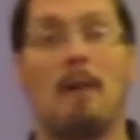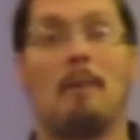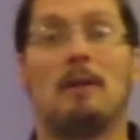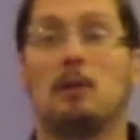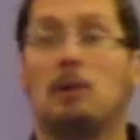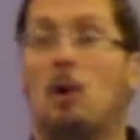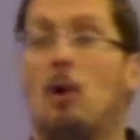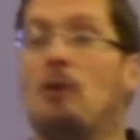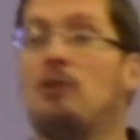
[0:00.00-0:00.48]

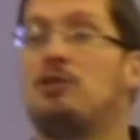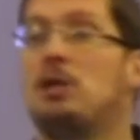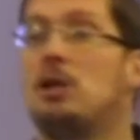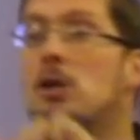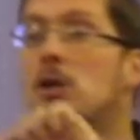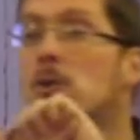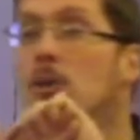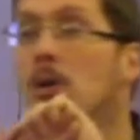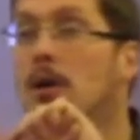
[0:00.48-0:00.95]
probably told
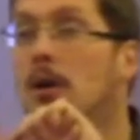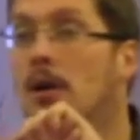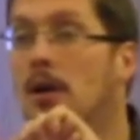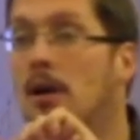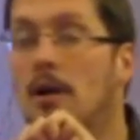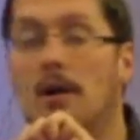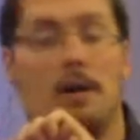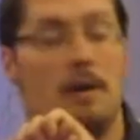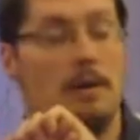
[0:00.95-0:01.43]
you
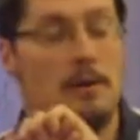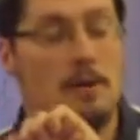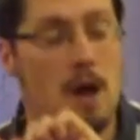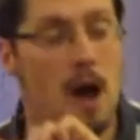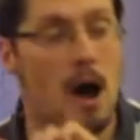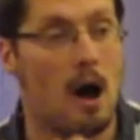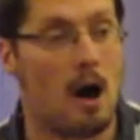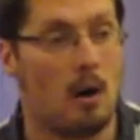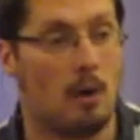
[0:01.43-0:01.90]

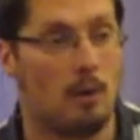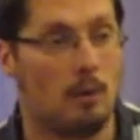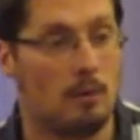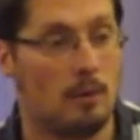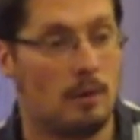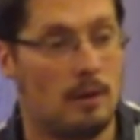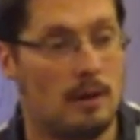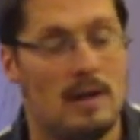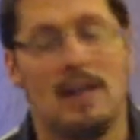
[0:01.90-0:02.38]
no.
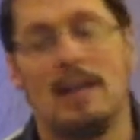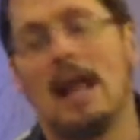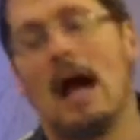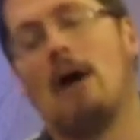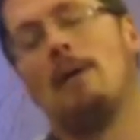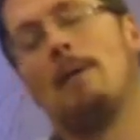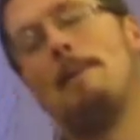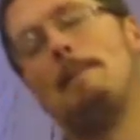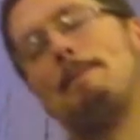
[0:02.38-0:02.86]

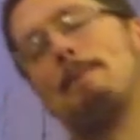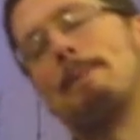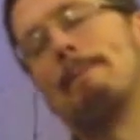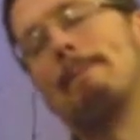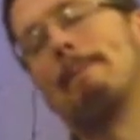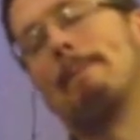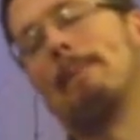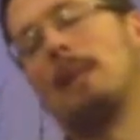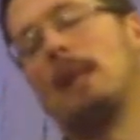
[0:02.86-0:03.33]
Now,
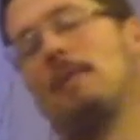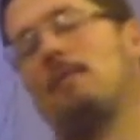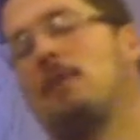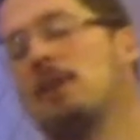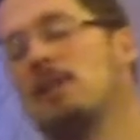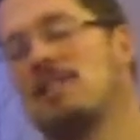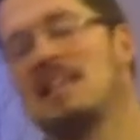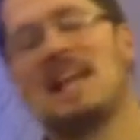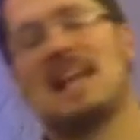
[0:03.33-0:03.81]

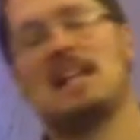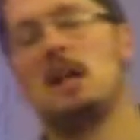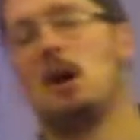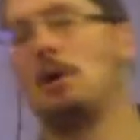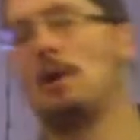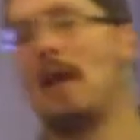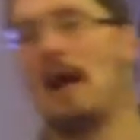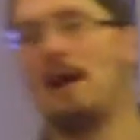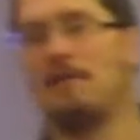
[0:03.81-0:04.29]
if you're saying
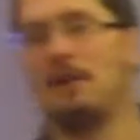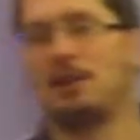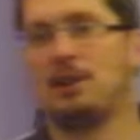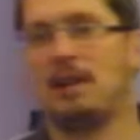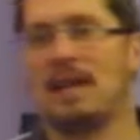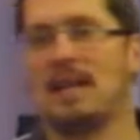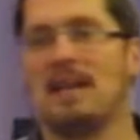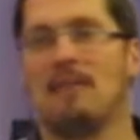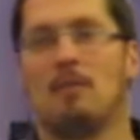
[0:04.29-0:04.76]
no to
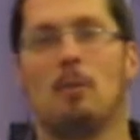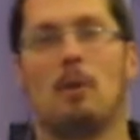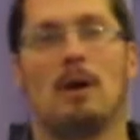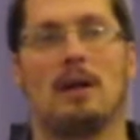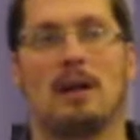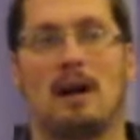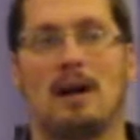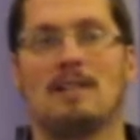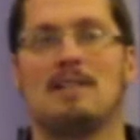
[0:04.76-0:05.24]
everything, even
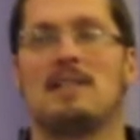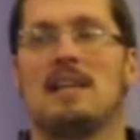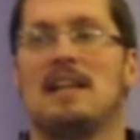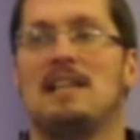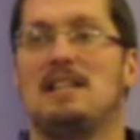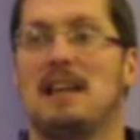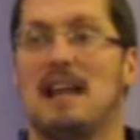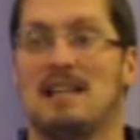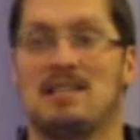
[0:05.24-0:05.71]
what God's
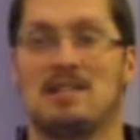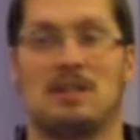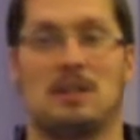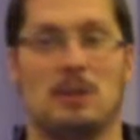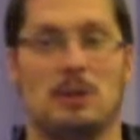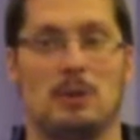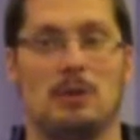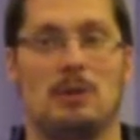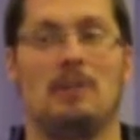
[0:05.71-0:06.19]
saying yes
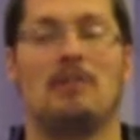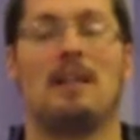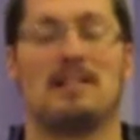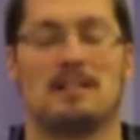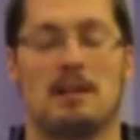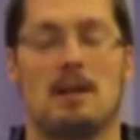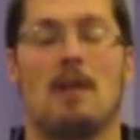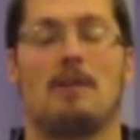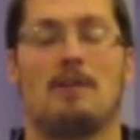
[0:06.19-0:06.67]
to,
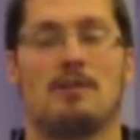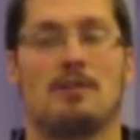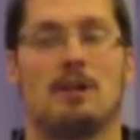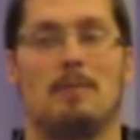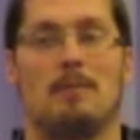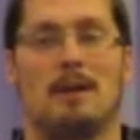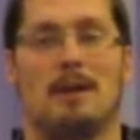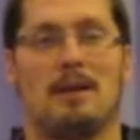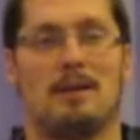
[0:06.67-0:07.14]
that's another
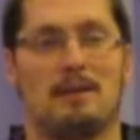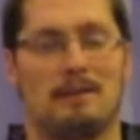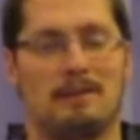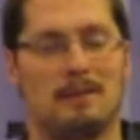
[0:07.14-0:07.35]
sermon.